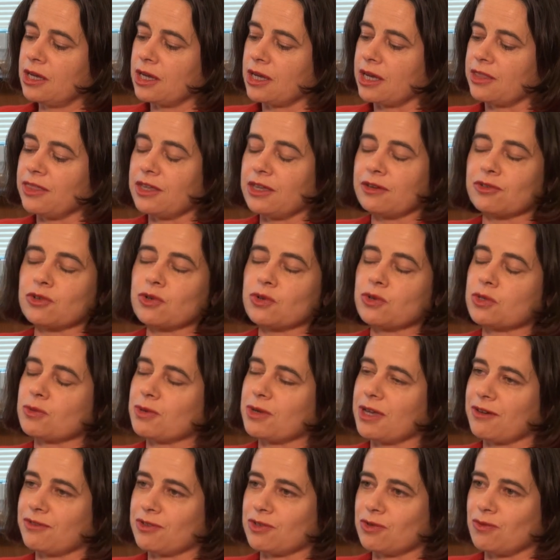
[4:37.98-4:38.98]
And then, of course,
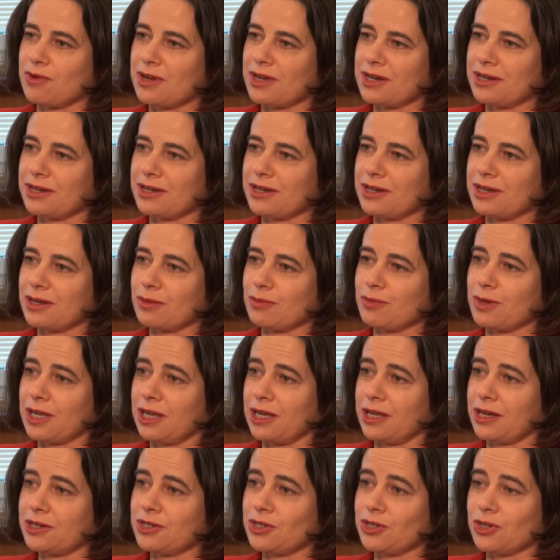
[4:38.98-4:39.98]
we have to run a
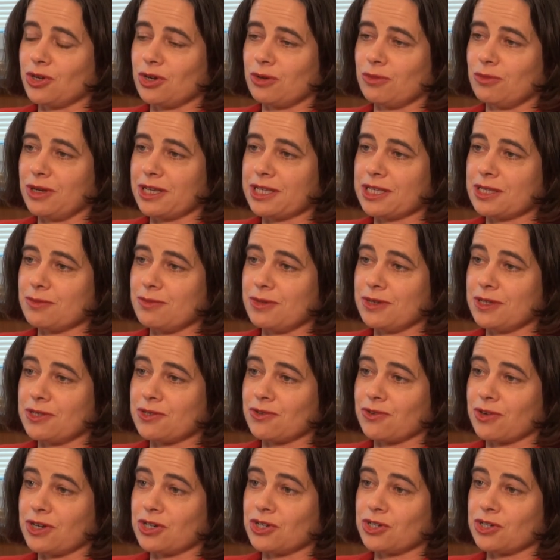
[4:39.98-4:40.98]
large and complex
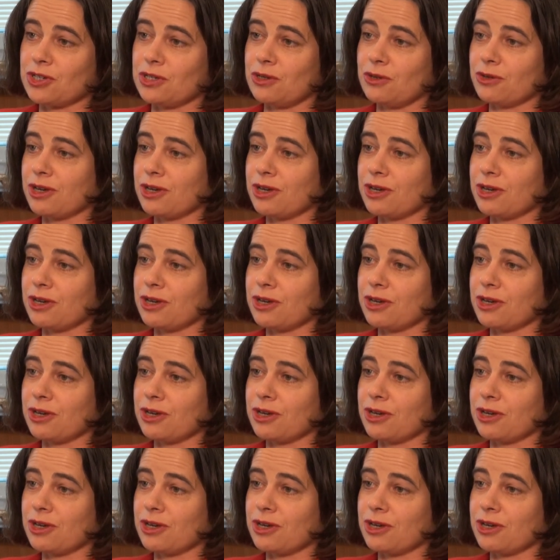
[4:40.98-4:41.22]
administration,